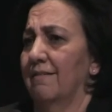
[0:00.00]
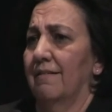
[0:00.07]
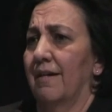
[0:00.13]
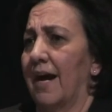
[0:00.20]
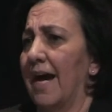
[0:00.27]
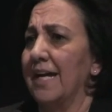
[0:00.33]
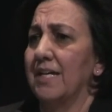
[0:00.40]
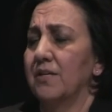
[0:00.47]

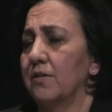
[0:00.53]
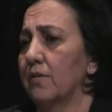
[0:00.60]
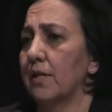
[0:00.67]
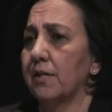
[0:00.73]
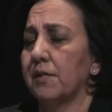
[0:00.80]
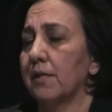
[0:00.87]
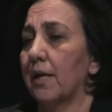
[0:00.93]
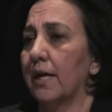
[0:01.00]
I can do
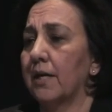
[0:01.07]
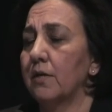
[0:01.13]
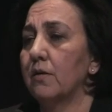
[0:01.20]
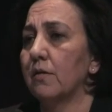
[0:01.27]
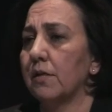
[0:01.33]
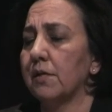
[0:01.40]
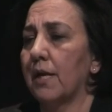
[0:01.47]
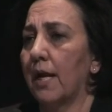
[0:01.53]
this and I can do
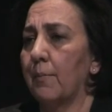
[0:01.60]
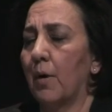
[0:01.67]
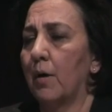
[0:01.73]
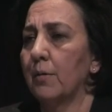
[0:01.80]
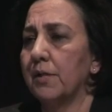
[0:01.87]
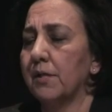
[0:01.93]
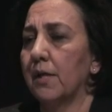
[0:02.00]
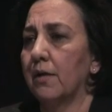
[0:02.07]
this, and I'm
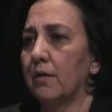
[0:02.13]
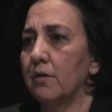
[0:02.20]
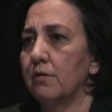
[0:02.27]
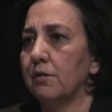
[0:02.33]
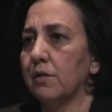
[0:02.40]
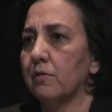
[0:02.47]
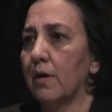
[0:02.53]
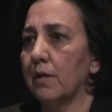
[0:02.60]
always saying, are you
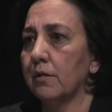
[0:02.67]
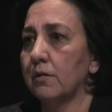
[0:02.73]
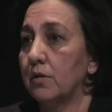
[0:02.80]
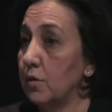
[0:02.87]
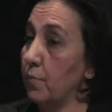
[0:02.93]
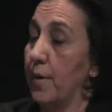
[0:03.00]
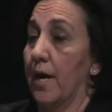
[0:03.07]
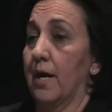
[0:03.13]
stressed?
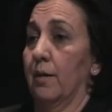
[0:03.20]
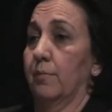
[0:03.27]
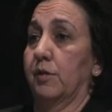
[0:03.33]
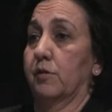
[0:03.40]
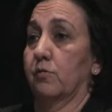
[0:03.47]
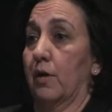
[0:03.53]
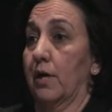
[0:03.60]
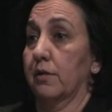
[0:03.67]
You bet I'm
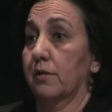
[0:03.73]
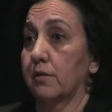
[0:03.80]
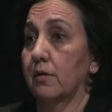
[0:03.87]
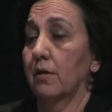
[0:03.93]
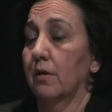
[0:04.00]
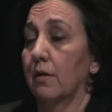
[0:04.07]
stressed.